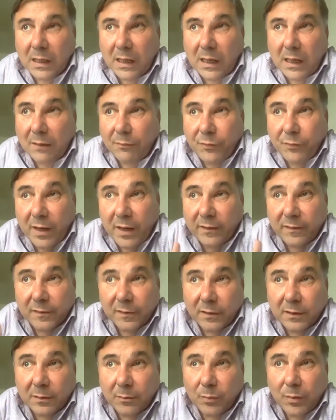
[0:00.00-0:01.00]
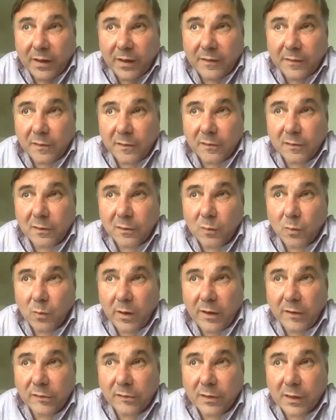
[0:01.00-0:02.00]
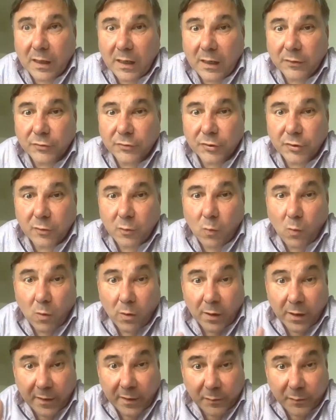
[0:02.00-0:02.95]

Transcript: Uh, there are certain places in which the cultural work